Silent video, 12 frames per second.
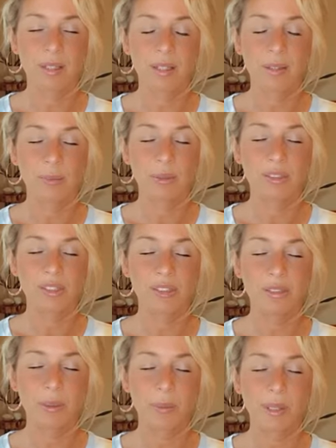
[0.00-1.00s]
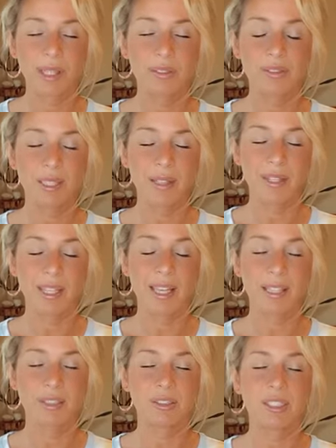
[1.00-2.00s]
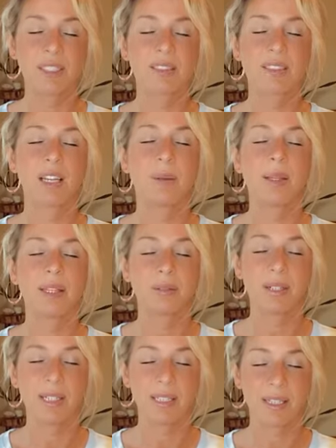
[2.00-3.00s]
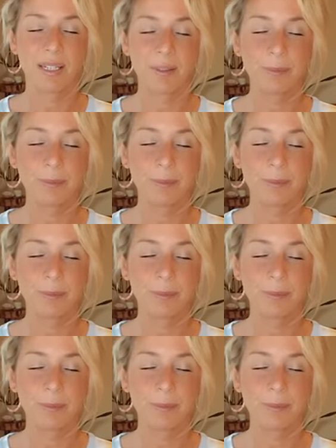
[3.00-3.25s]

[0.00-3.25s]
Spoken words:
And we're just going to let the energies come in right now